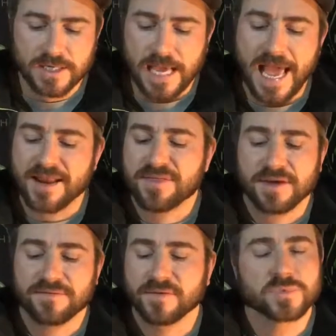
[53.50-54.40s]

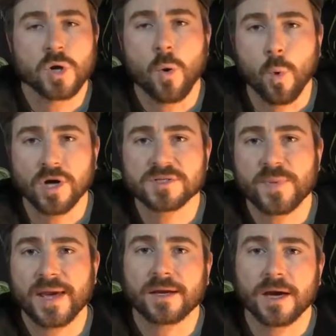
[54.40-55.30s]
anything from sort of
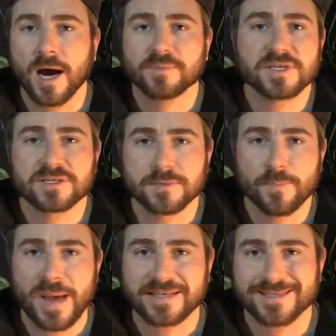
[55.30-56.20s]
wasping up to some
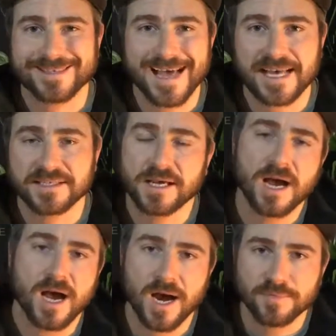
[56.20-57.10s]
better
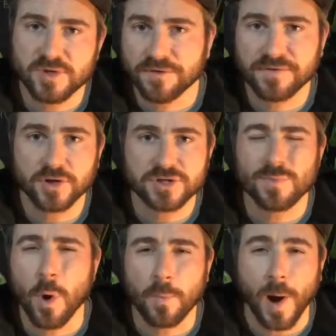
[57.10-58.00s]
zander, up to a few
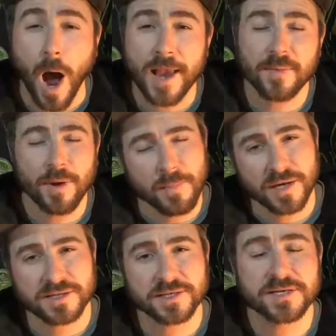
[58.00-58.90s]
small pike, but
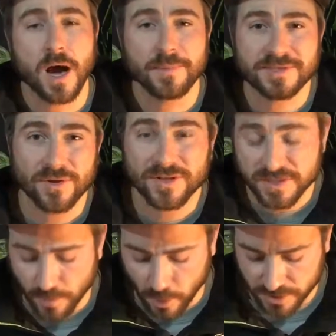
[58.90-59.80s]
most of the time it's on the
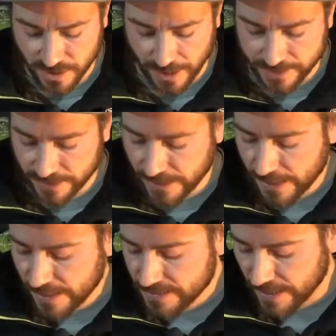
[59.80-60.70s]
small side.
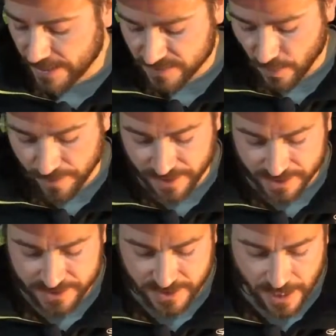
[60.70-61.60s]
So that's where I'm going to
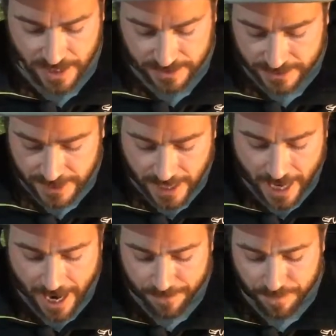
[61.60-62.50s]
start.
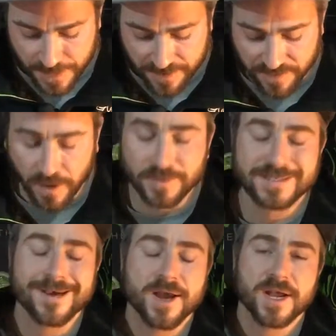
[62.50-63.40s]
If I was
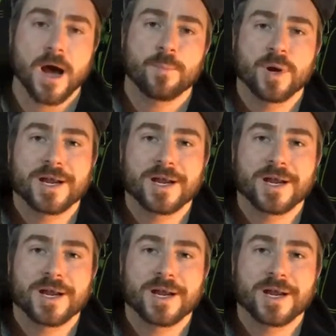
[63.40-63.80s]
turning up at a